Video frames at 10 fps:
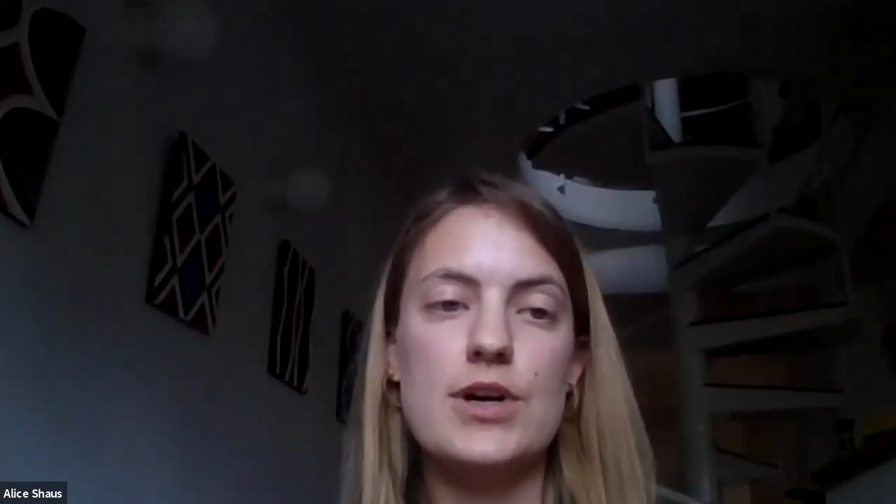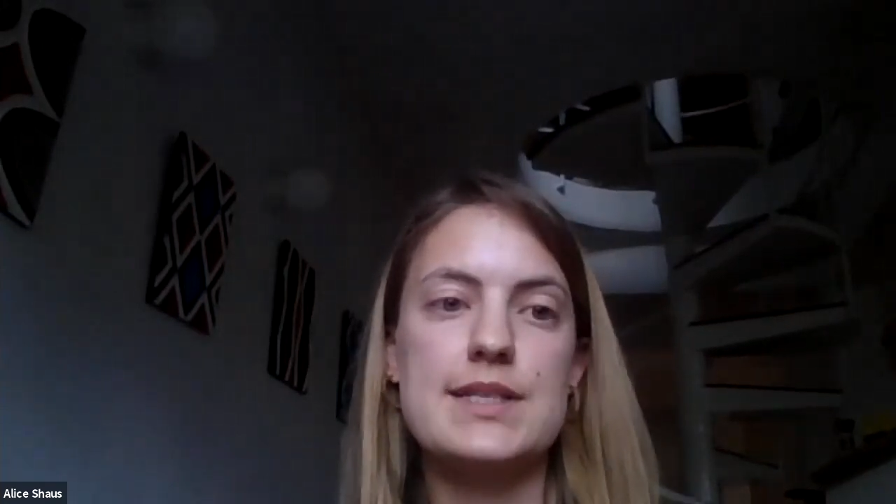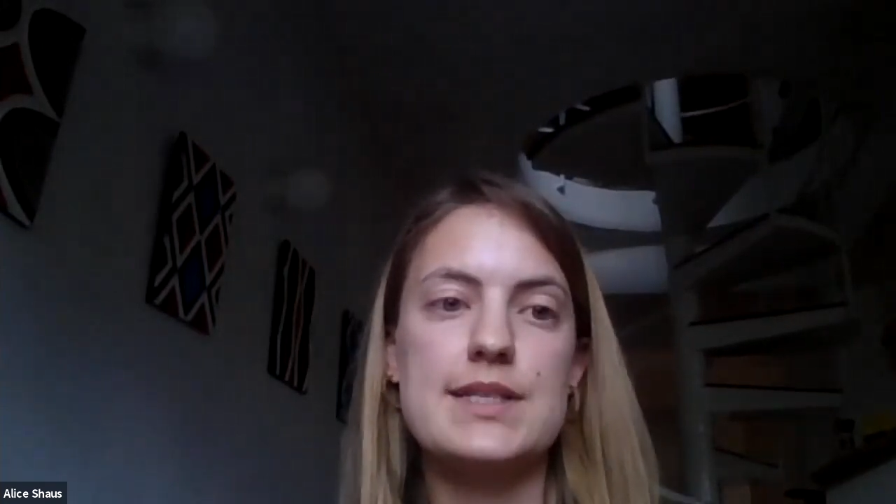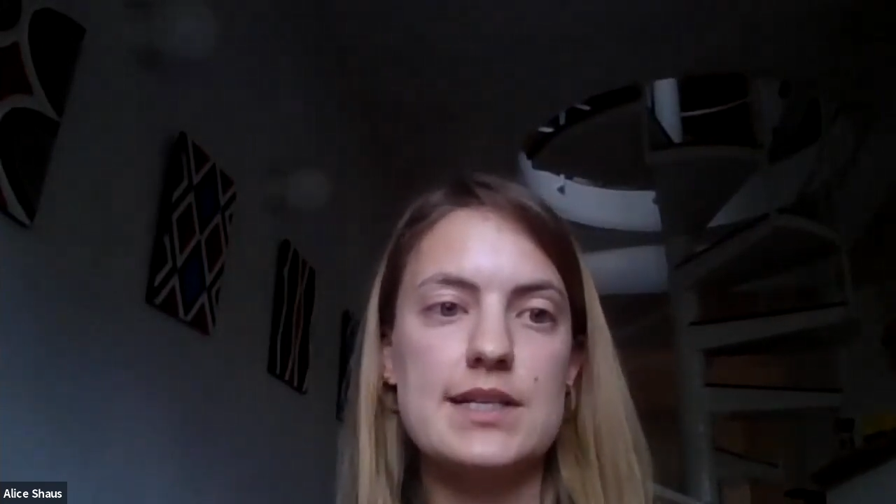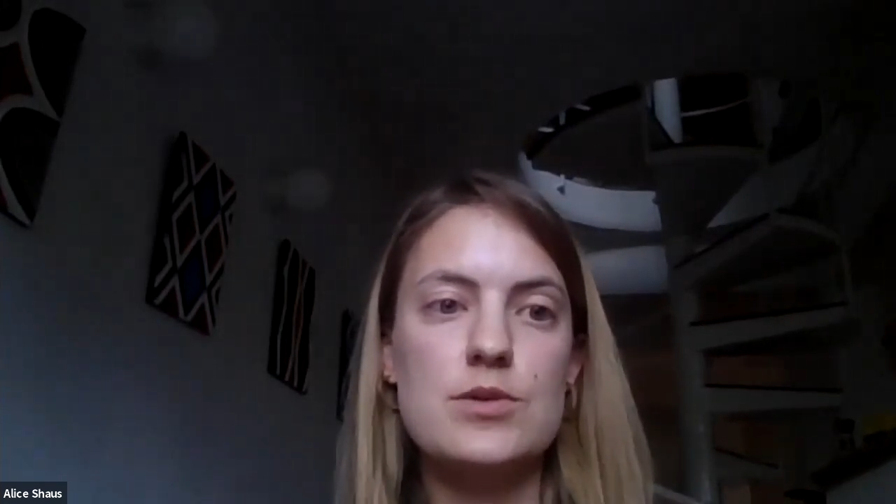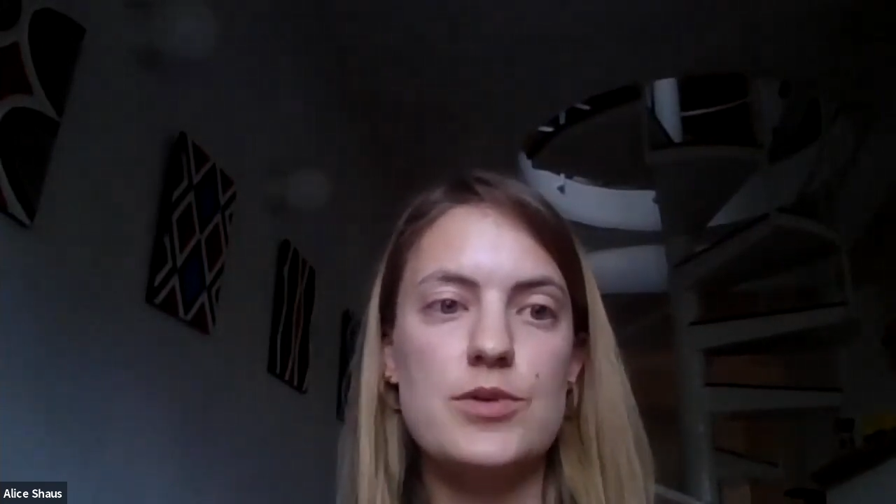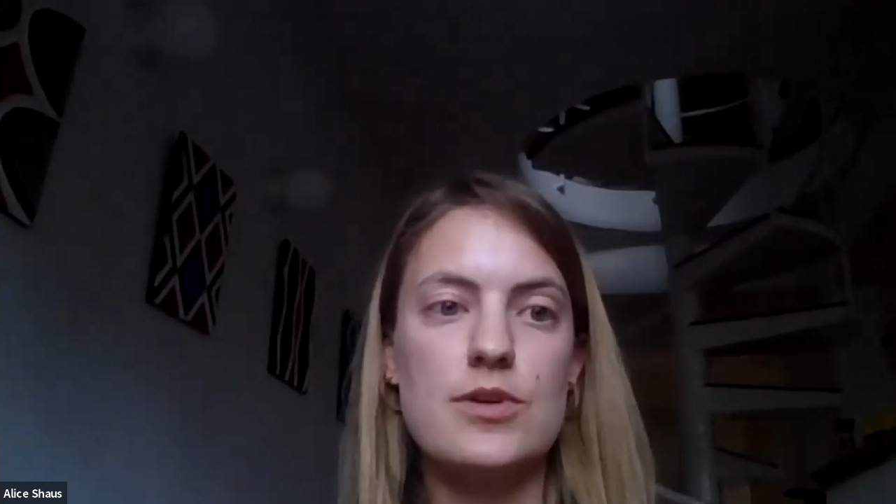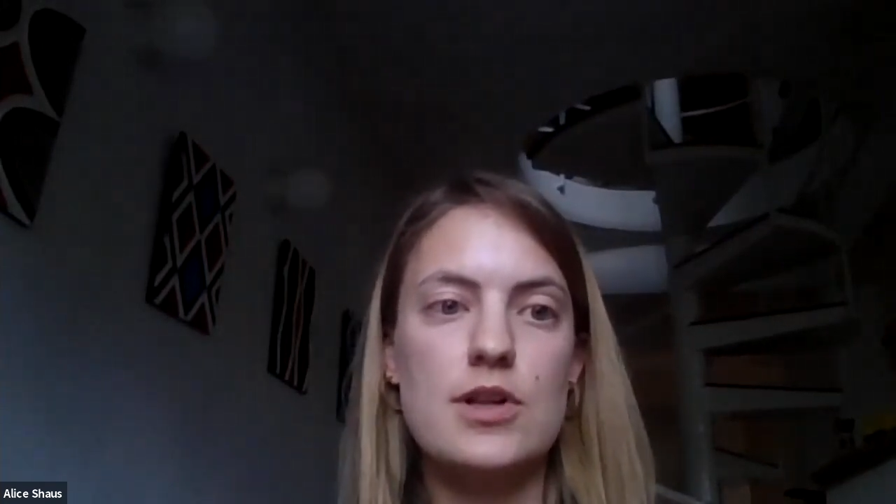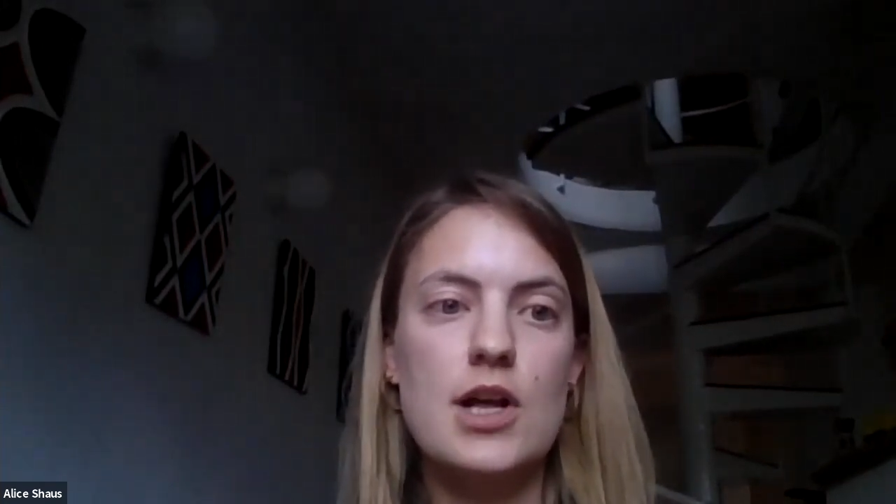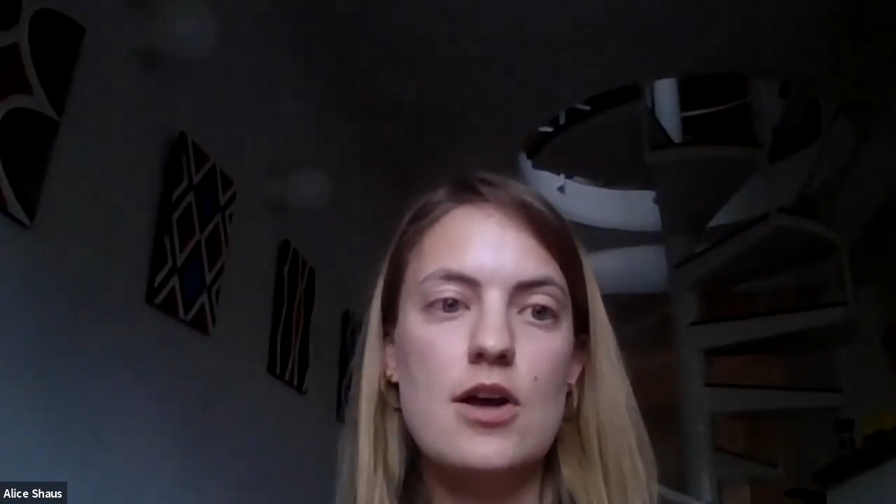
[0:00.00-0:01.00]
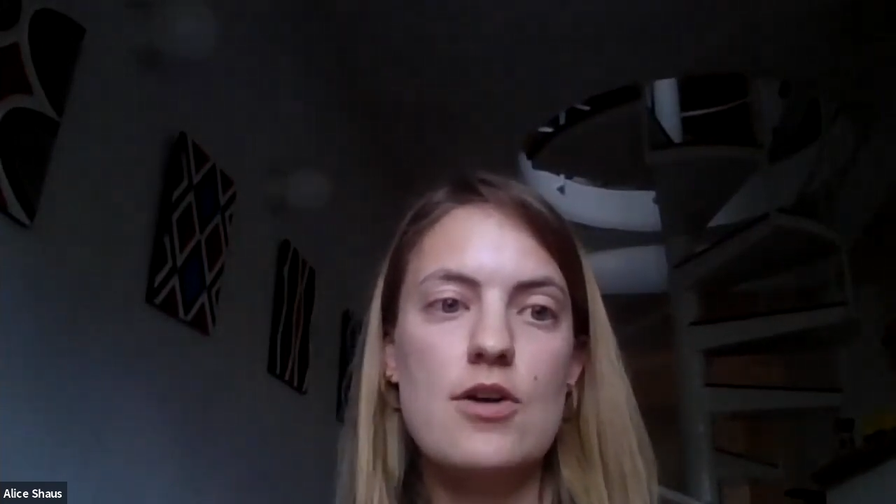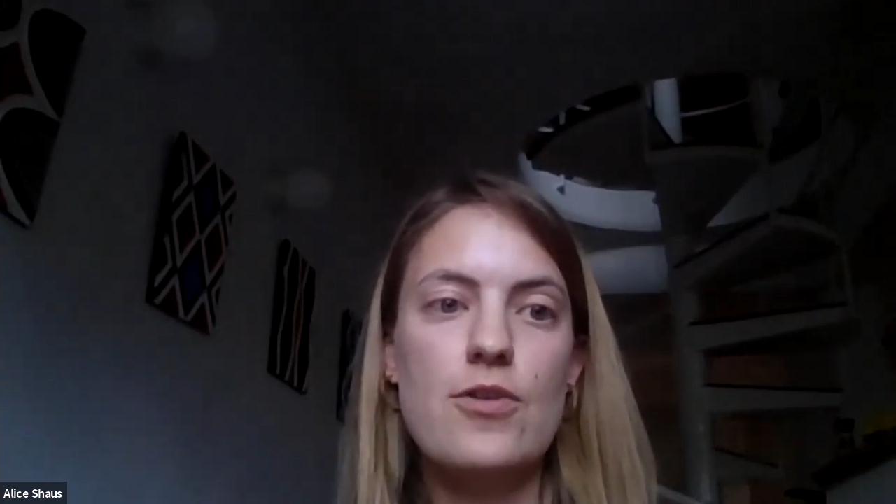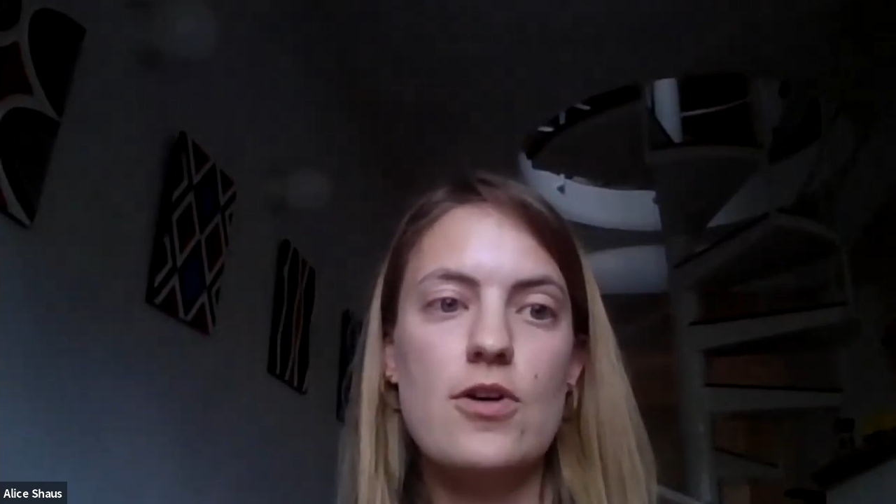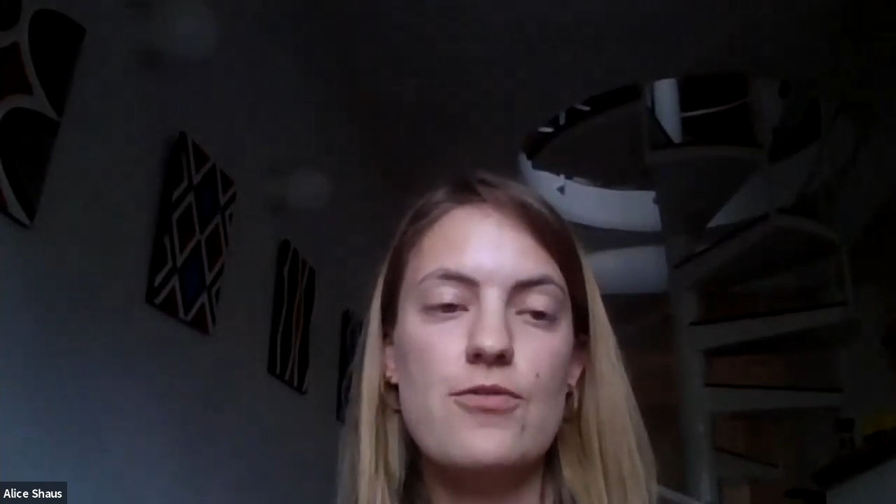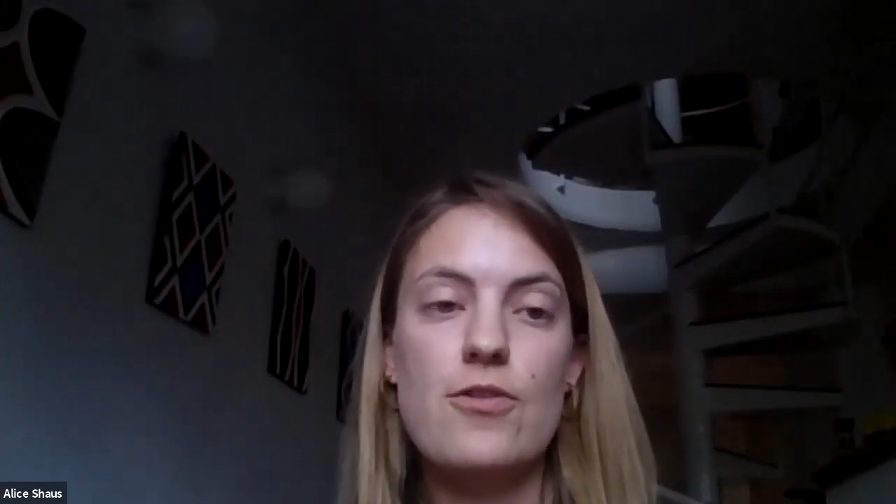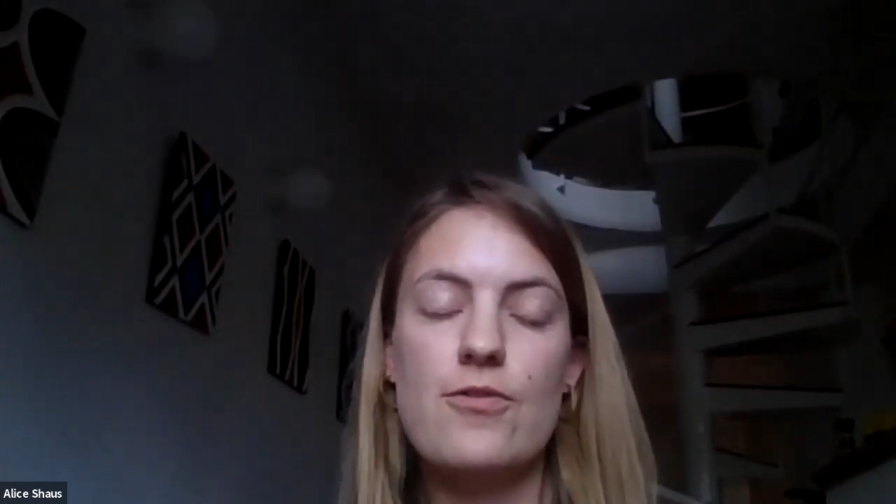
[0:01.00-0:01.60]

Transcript: accessible for